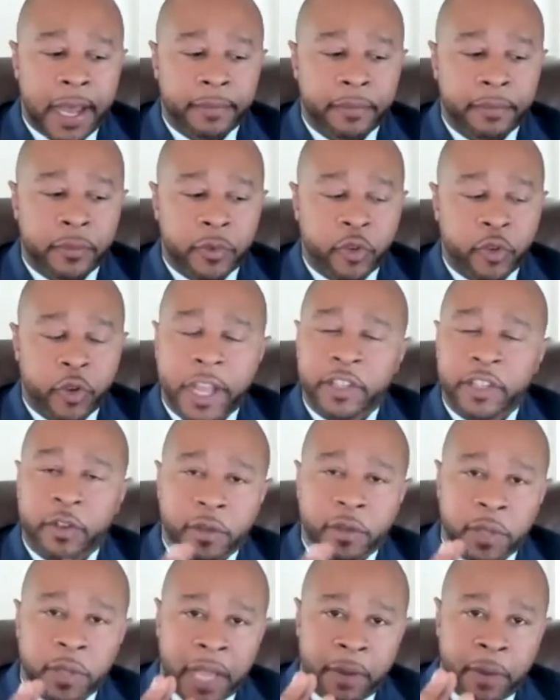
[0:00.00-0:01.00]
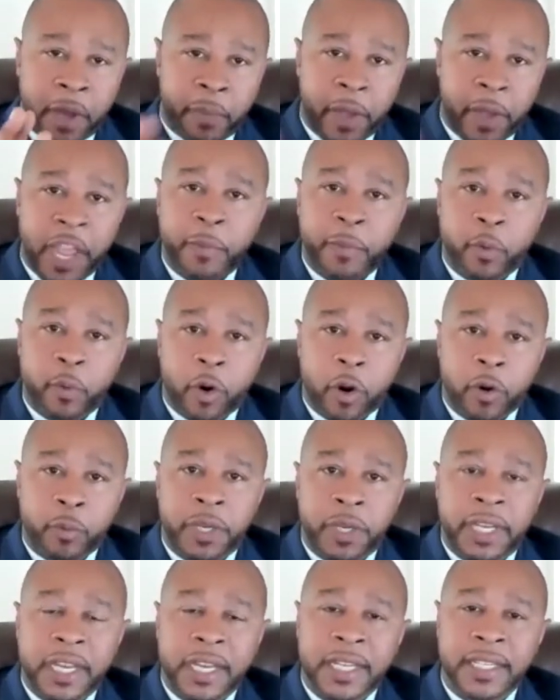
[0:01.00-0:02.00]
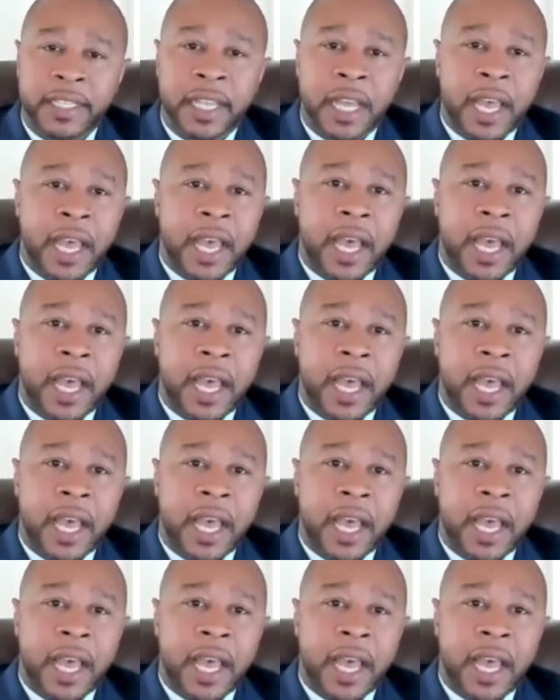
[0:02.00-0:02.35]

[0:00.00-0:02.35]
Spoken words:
transcripts, like my paperwork, because